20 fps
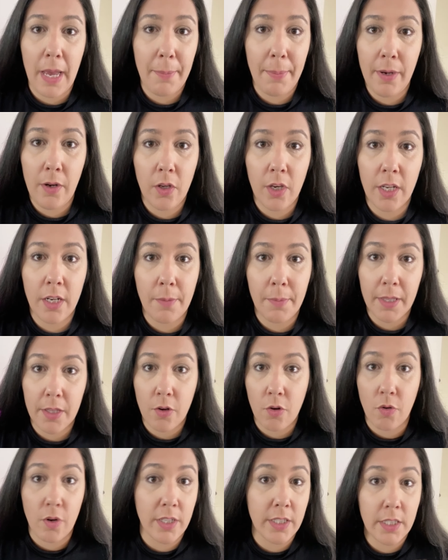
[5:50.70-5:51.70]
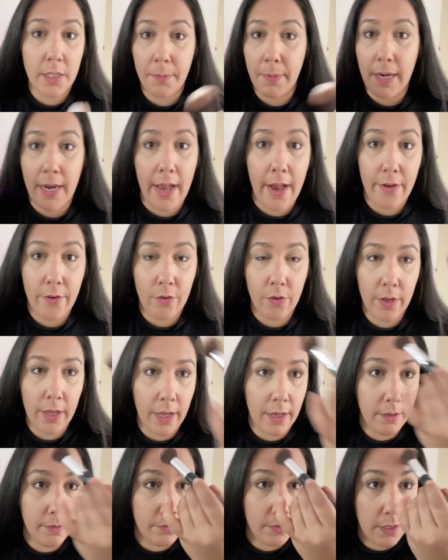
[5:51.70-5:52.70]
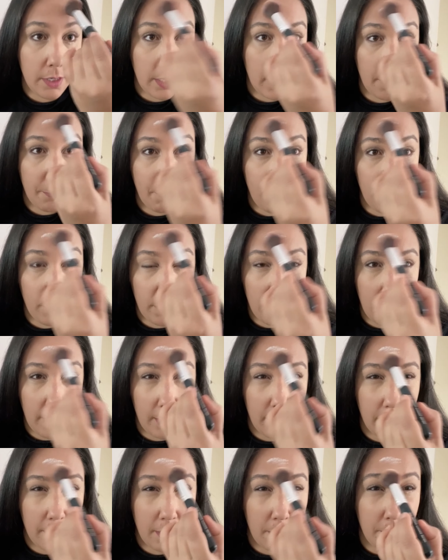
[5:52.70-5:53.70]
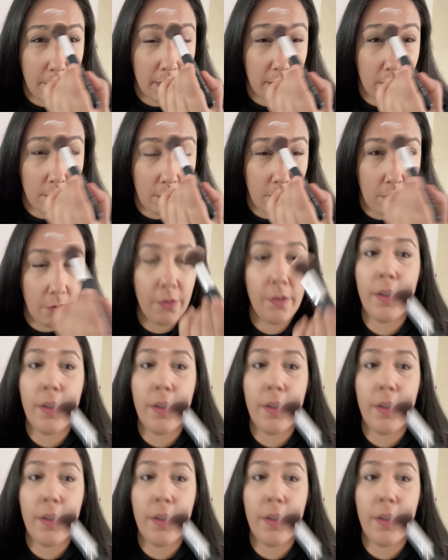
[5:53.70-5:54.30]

be looking a bit crazy, but I don't care. And put a little bit over